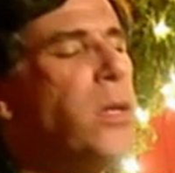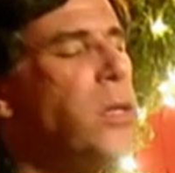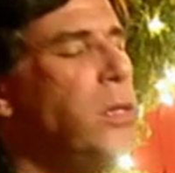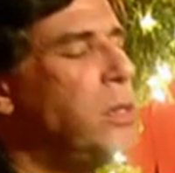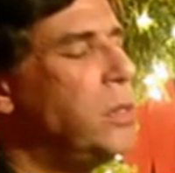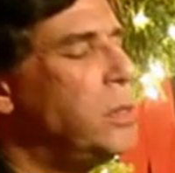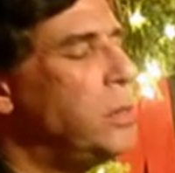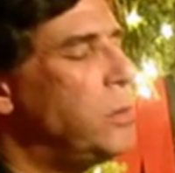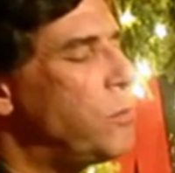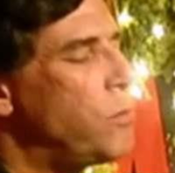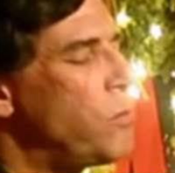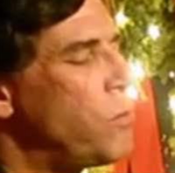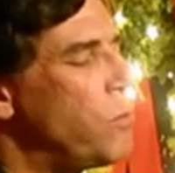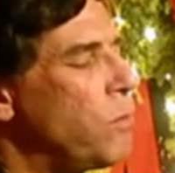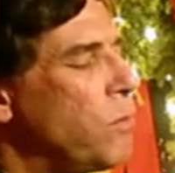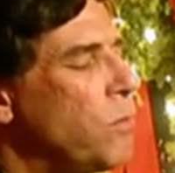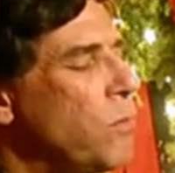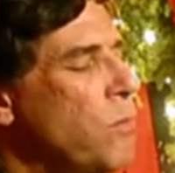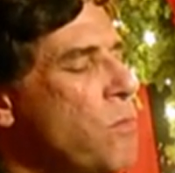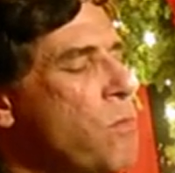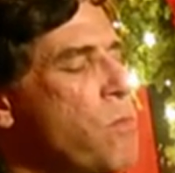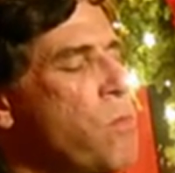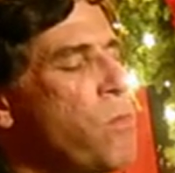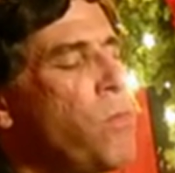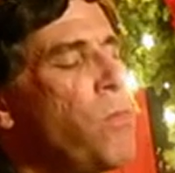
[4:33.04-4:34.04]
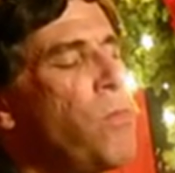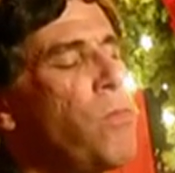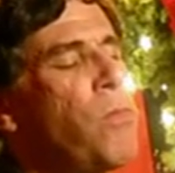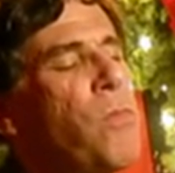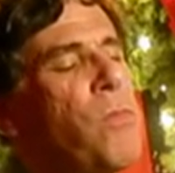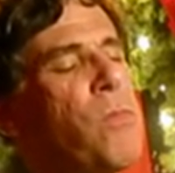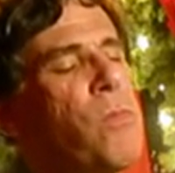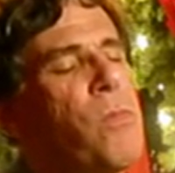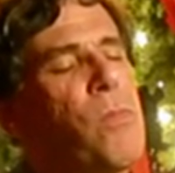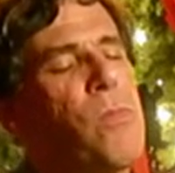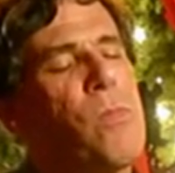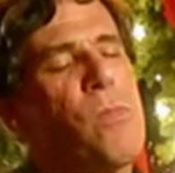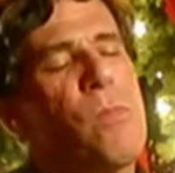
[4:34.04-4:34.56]

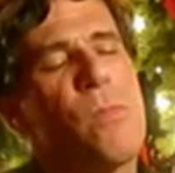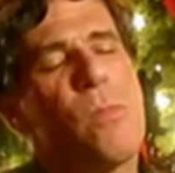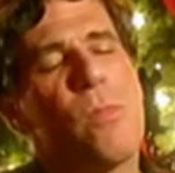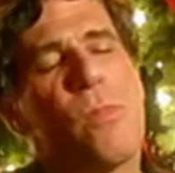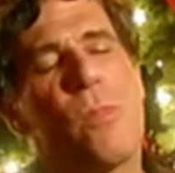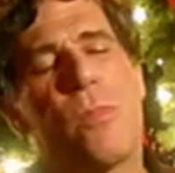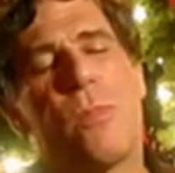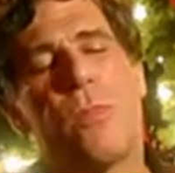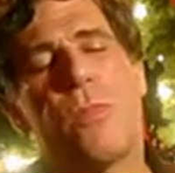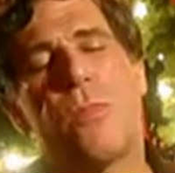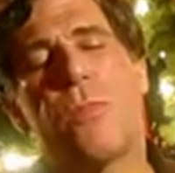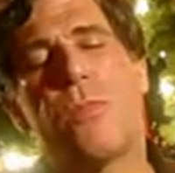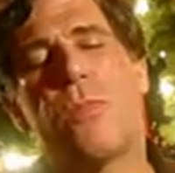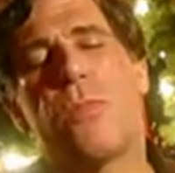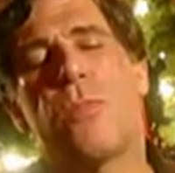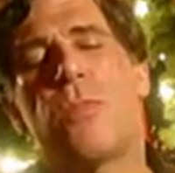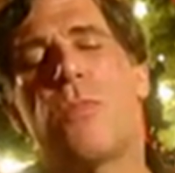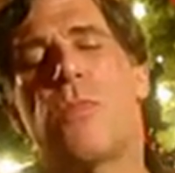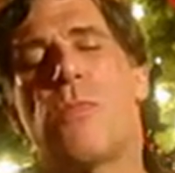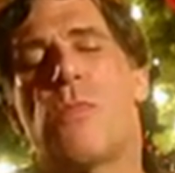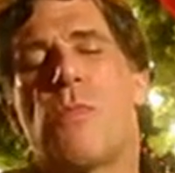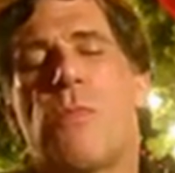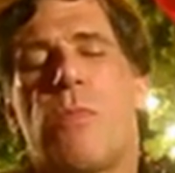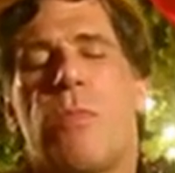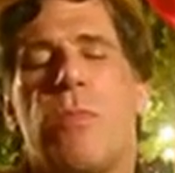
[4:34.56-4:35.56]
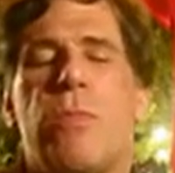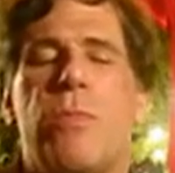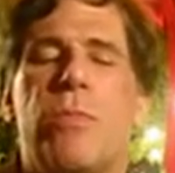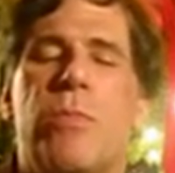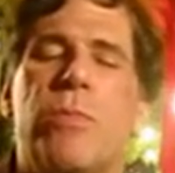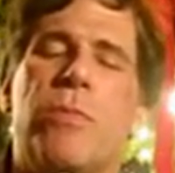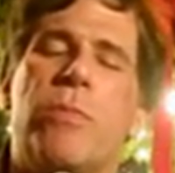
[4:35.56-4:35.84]
No one is speaking in this clip.